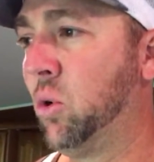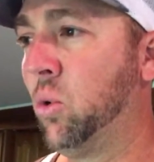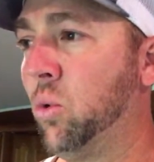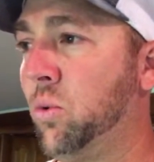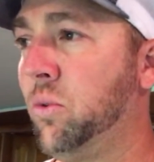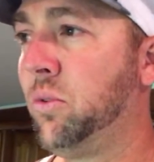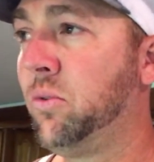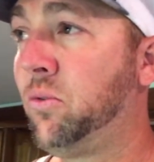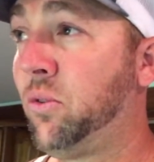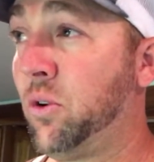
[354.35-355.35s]
So
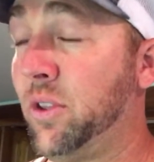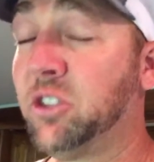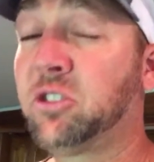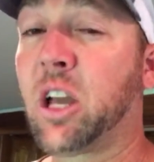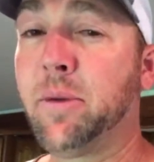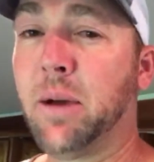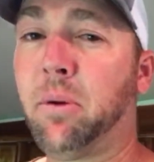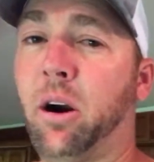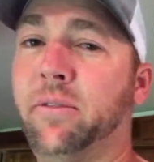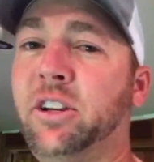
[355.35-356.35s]
for this
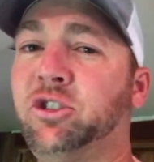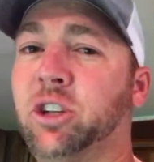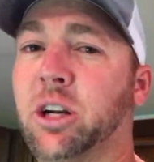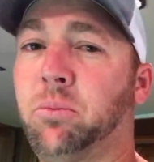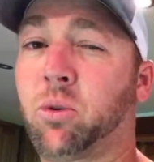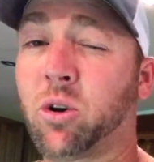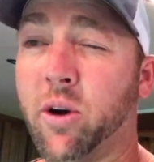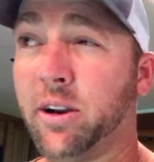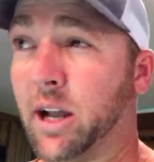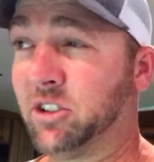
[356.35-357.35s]
coming up RV trip, we're
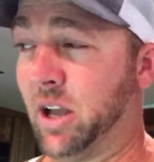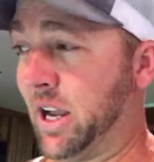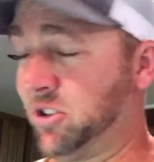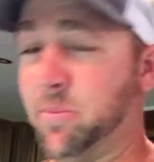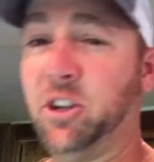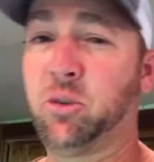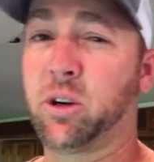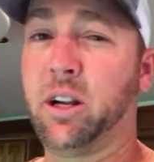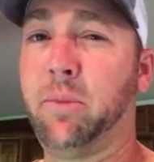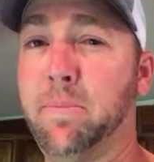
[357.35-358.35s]
going, as I mentioned,
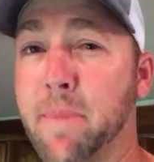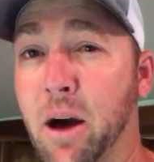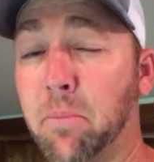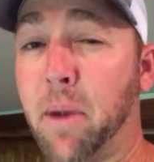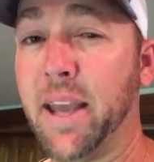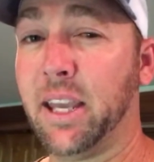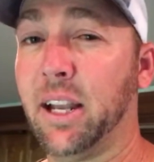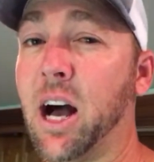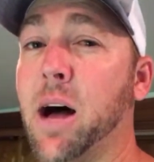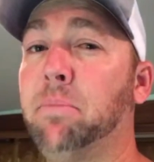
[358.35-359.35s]
we're going to be mountain
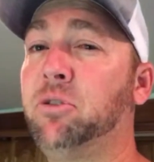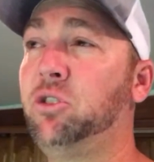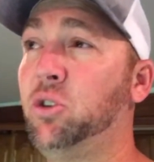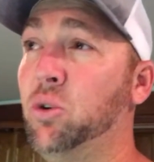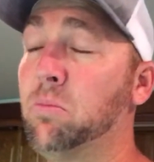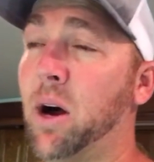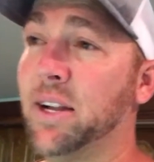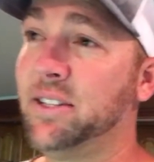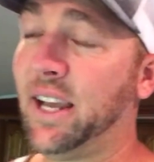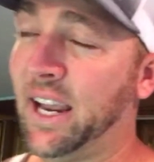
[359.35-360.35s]
biking up to
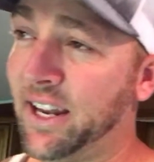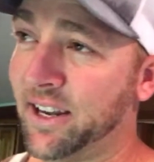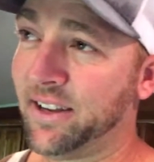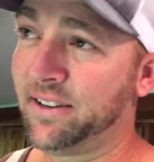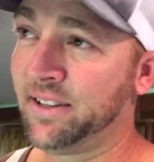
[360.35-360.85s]
Montana,